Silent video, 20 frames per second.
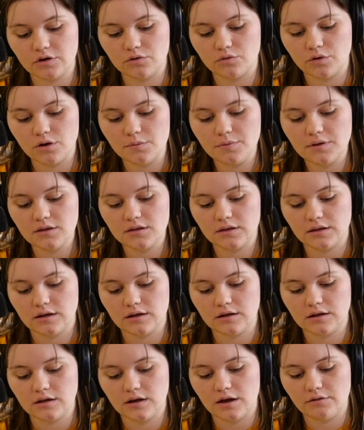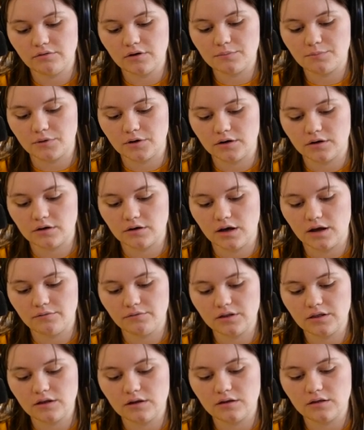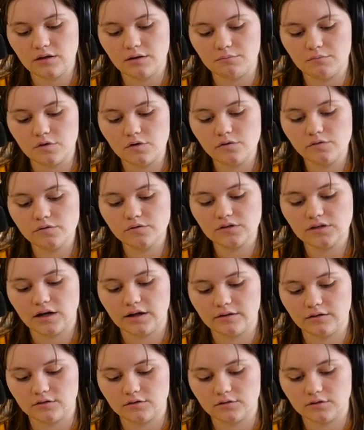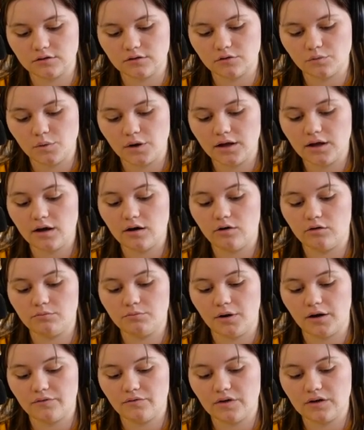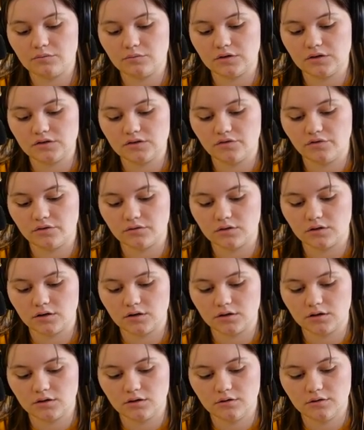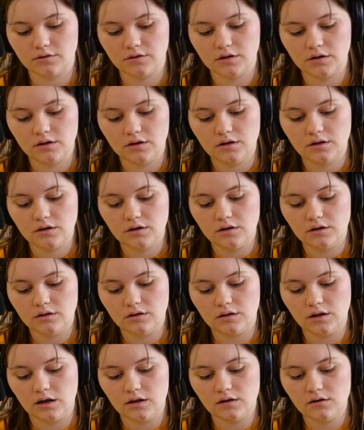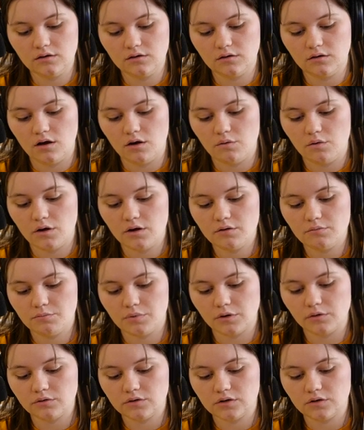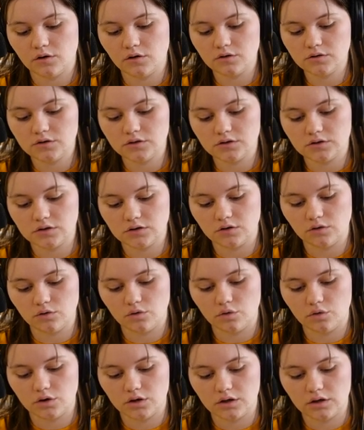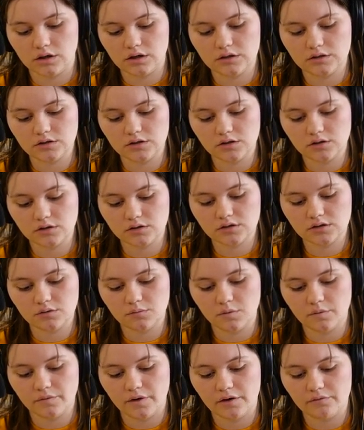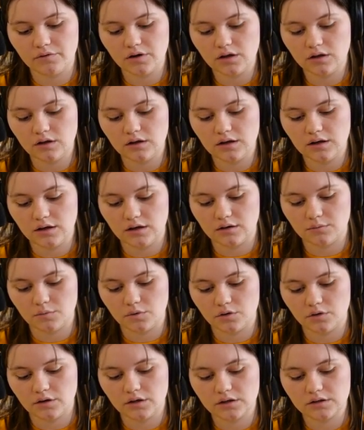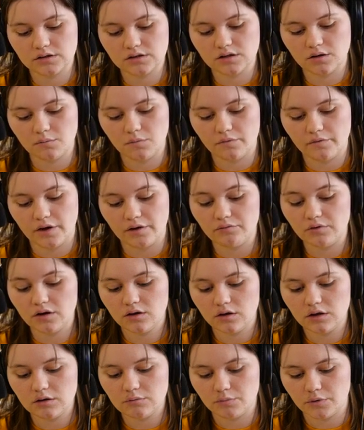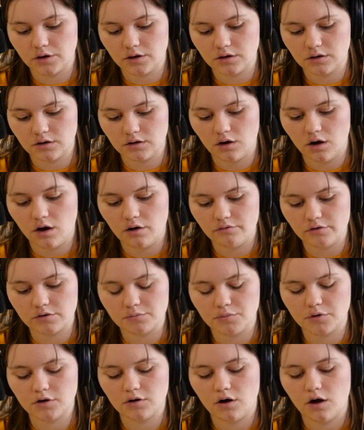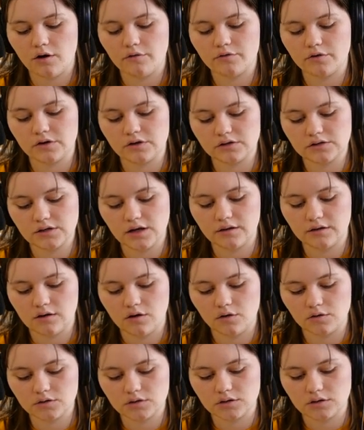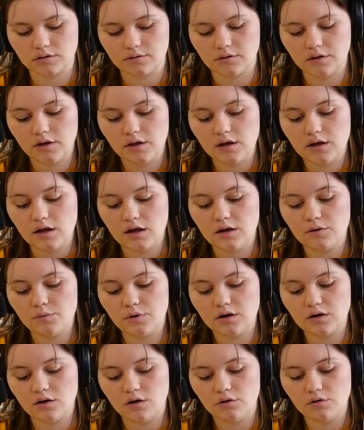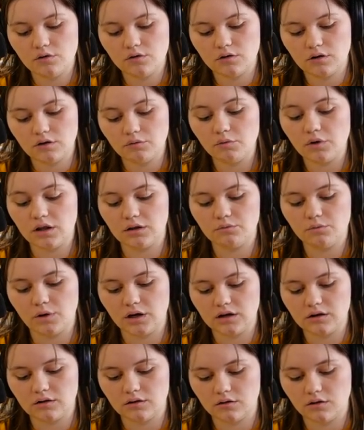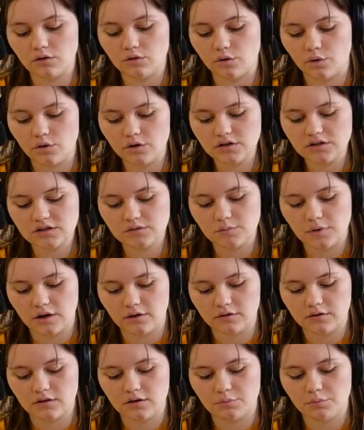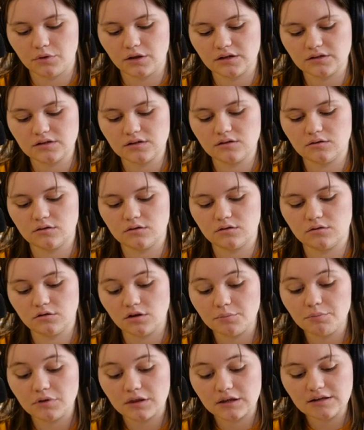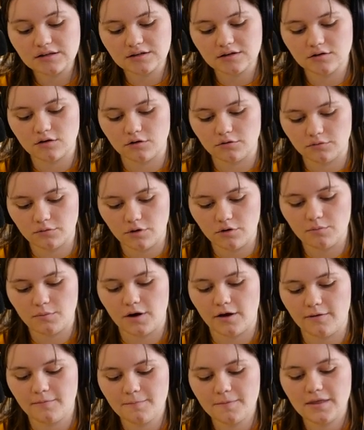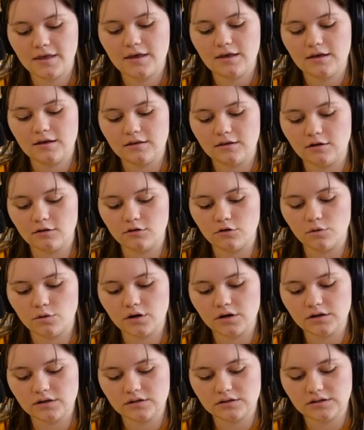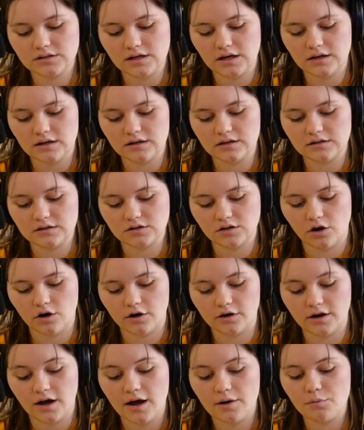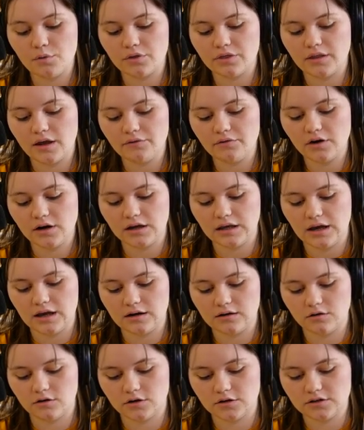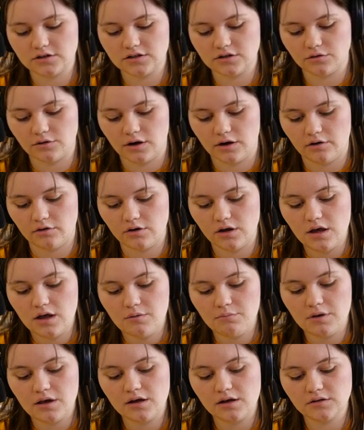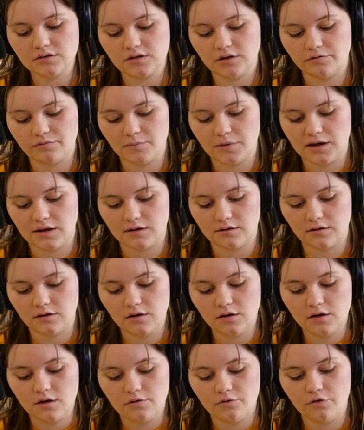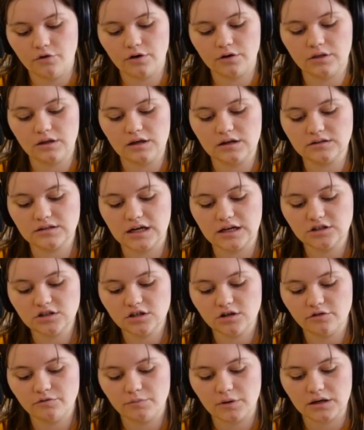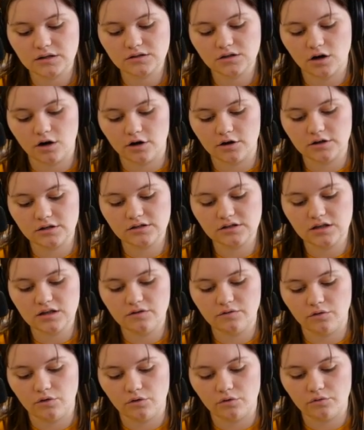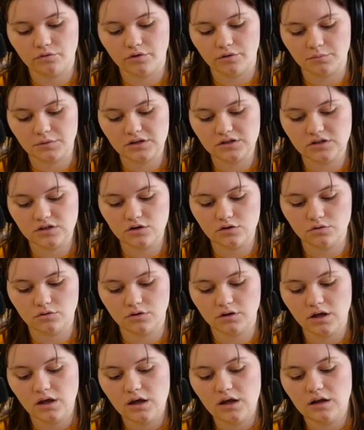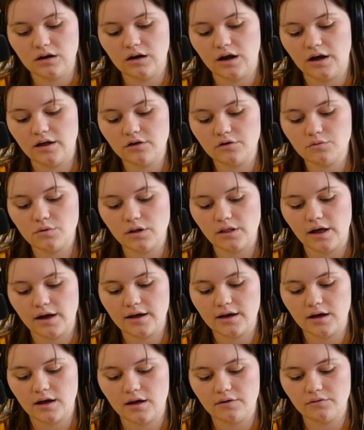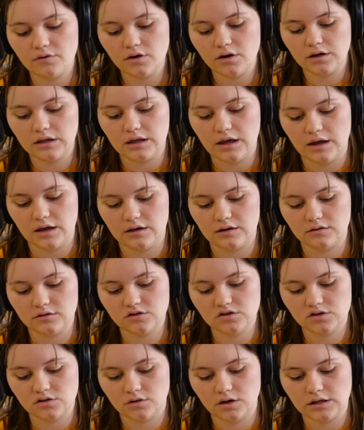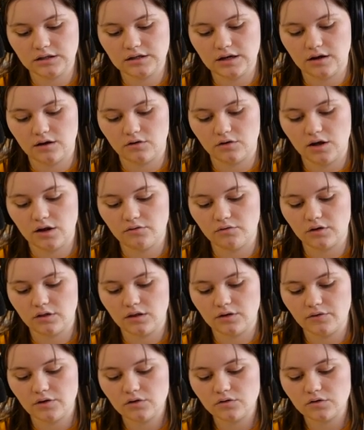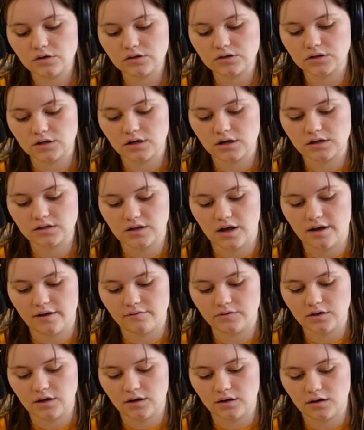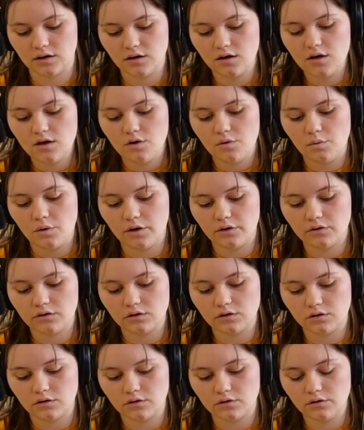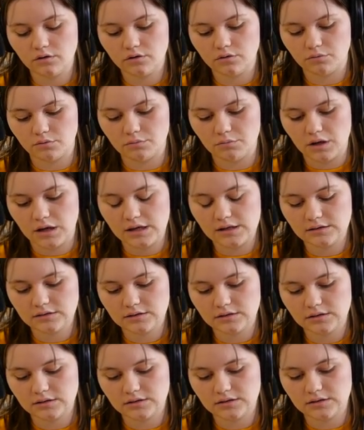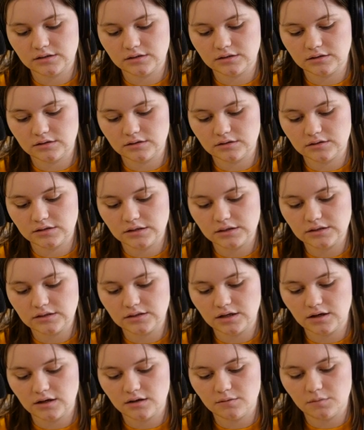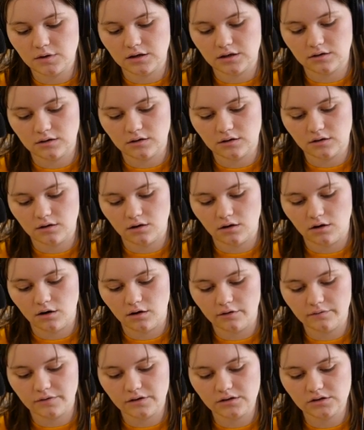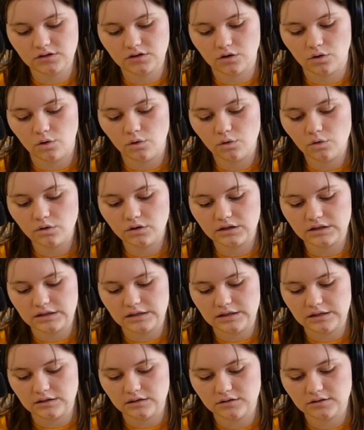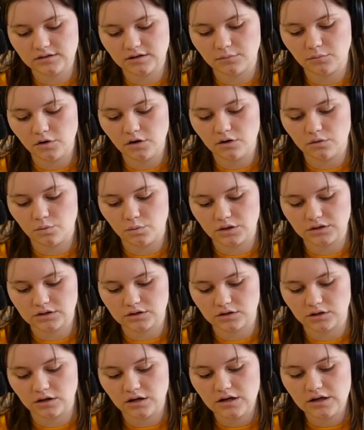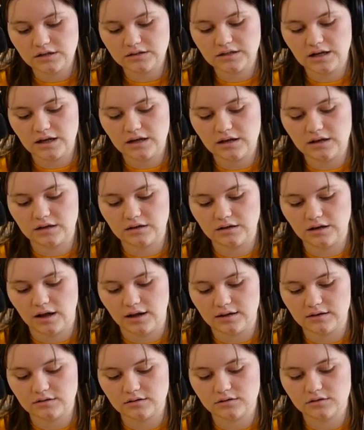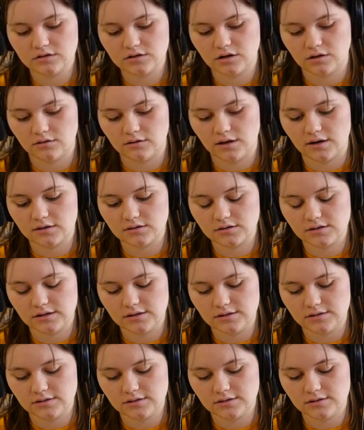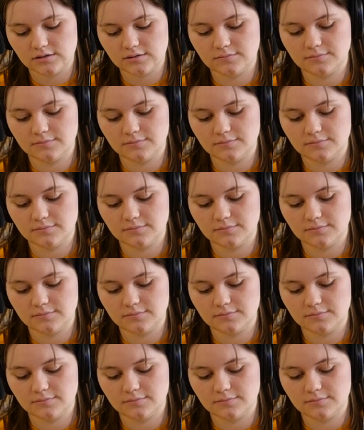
creeping thing, and every bird, everything that moves on the earth went out by families from the ark. Then Noah built an altar to the Lord, and took some of every clean animal and some of every clean bird, and offered burnt offerings on the altar. And when, Noah, when, when the Lord smelled the pleasant, the pleasing aroma, the Lord said in his heart, I will never again curse the ground because of man, for the intention of man's heart is evil from his youth. Neither will I ever again strike down every living creature as I have done. While the earth remains, seed time and harvest, cold and heat, summer and winter, day and night shall not cease.